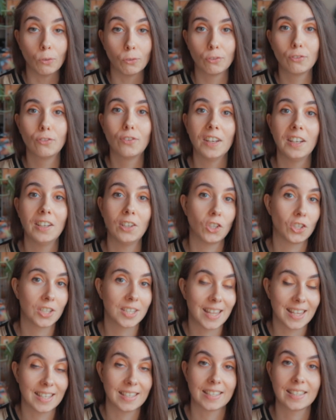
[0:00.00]
finish
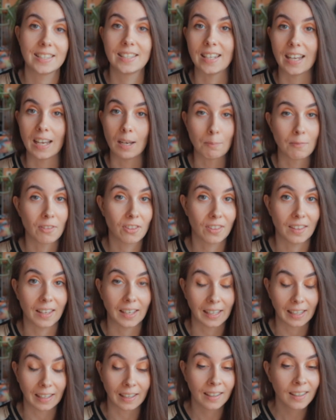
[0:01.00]
this damn
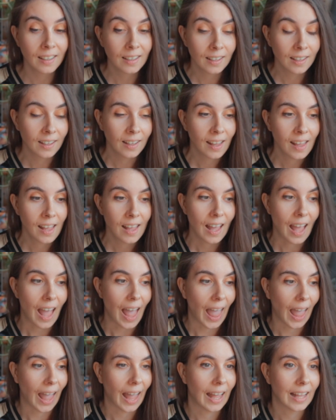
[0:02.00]
thing.
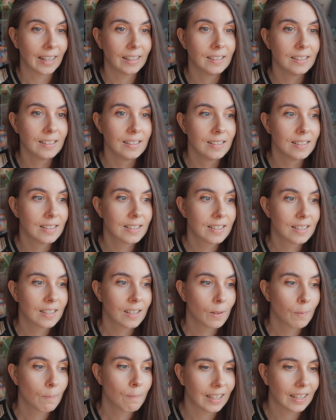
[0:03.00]
And
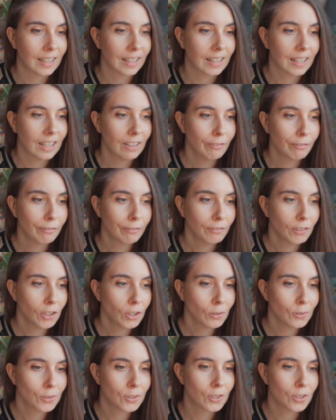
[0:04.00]
if
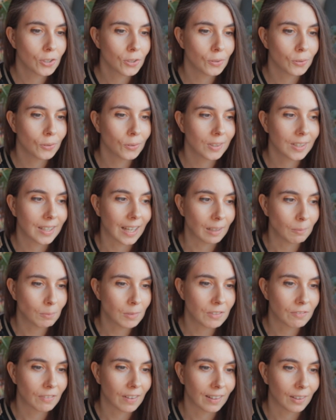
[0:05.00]
you do game
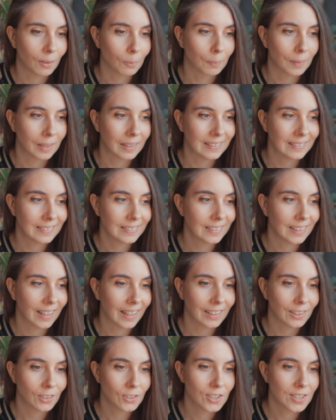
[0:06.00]
development,
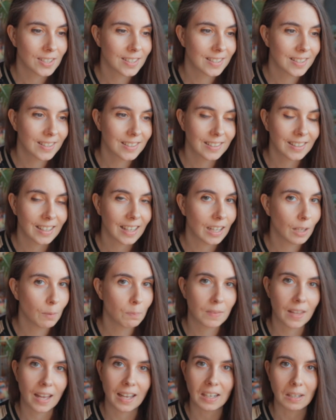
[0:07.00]
like, just
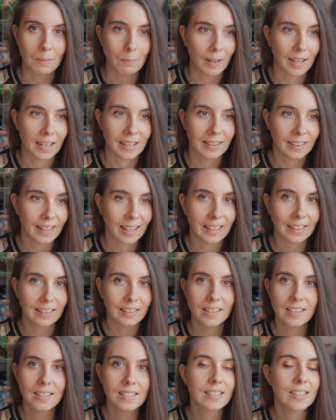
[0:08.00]
keep that in mind. Like,
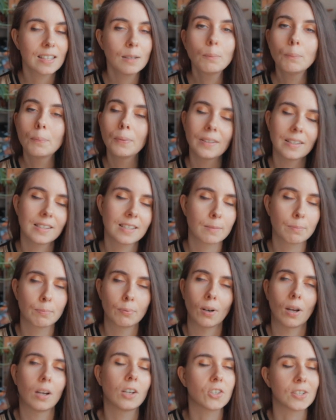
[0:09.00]
the simplest
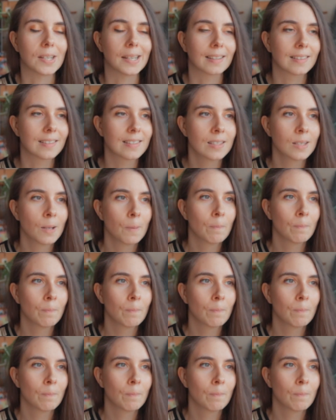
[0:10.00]
projects